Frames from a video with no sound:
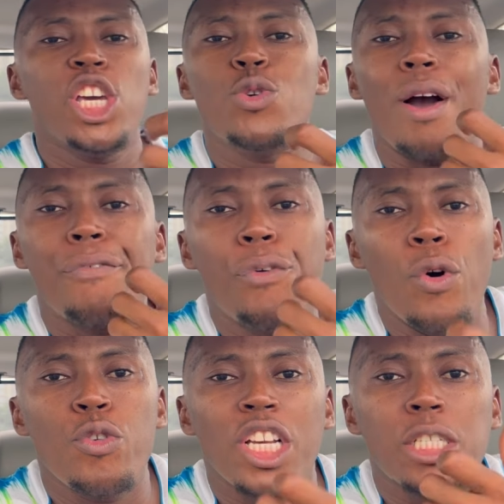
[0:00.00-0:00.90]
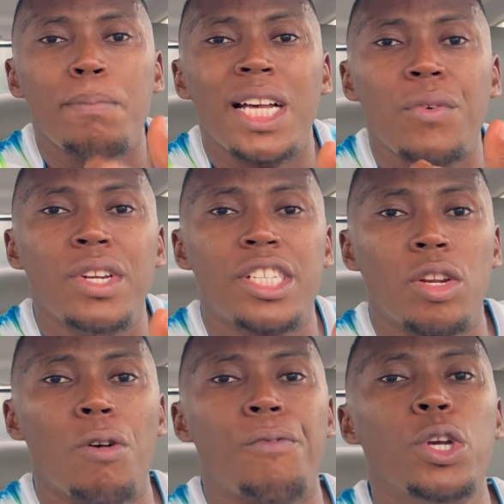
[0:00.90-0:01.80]
Your phone, your smartphone is
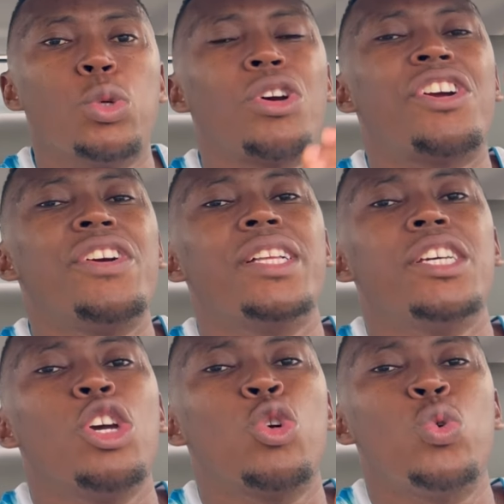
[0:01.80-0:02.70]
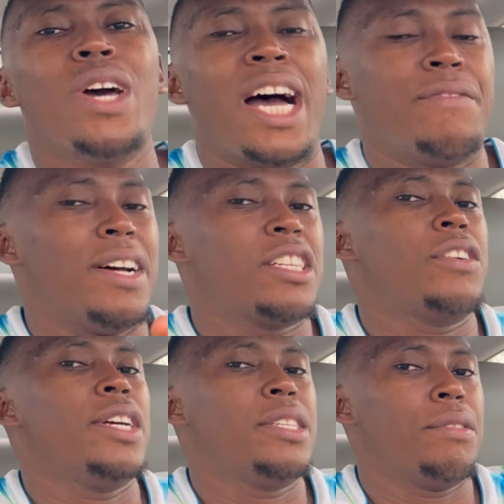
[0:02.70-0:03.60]
enough for you to create a good advert
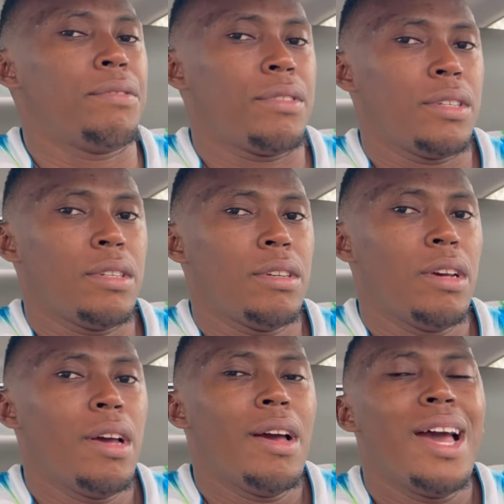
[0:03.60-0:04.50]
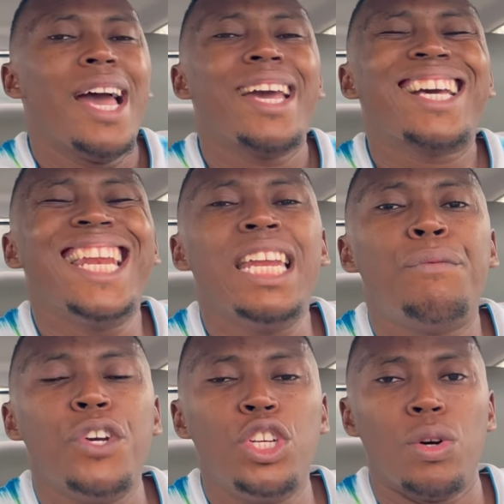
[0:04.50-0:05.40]
creative.
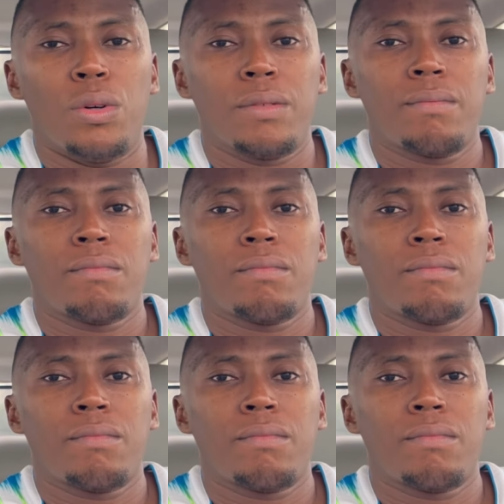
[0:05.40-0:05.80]
Clean video.